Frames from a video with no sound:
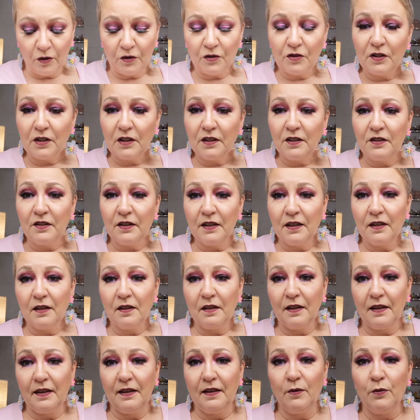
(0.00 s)

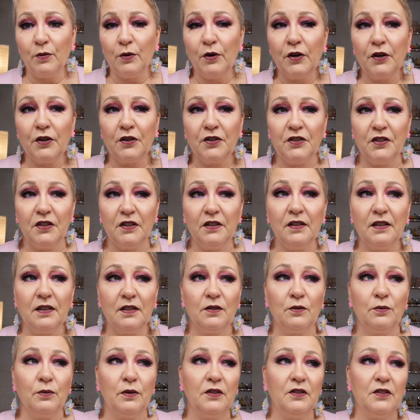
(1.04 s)
considering the work she
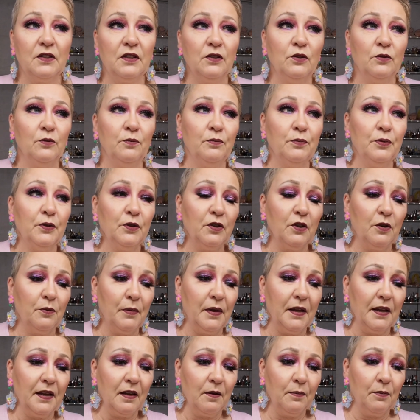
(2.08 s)
does when she put
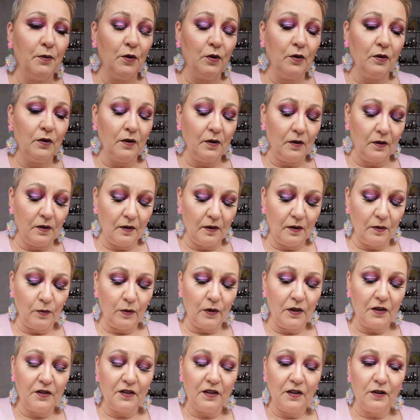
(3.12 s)
her makeup on,
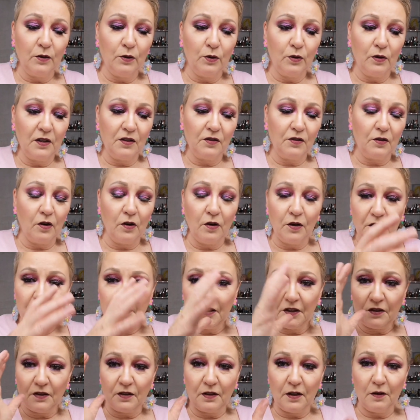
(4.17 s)
when she do this
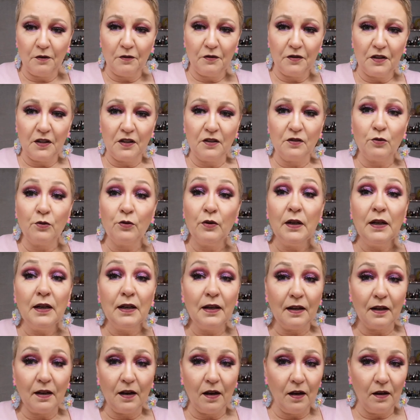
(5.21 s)
arty stuff, she's
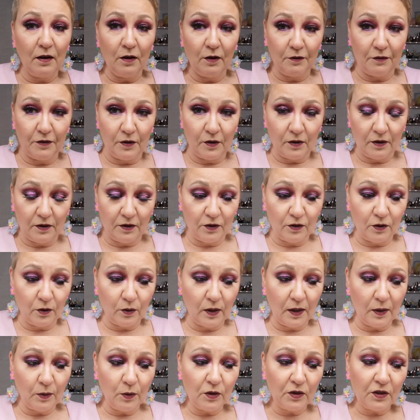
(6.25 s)
really colorful.
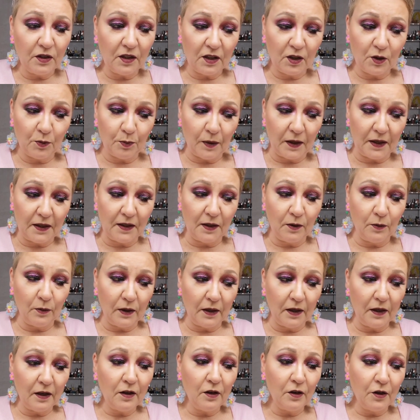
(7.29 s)
So I was
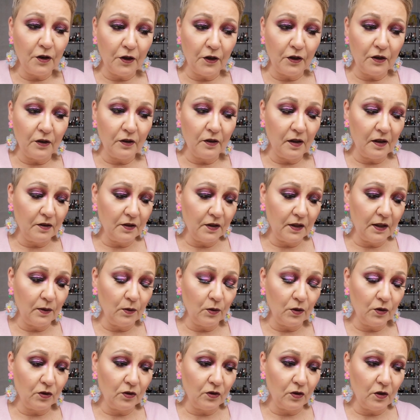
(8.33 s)
expecting, when I heard that
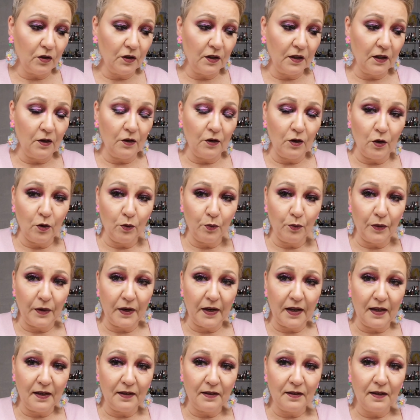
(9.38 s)
she was starting her own
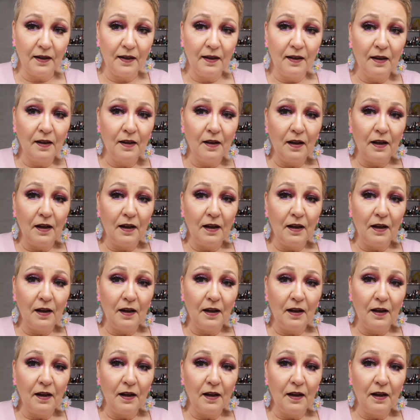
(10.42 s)
brand,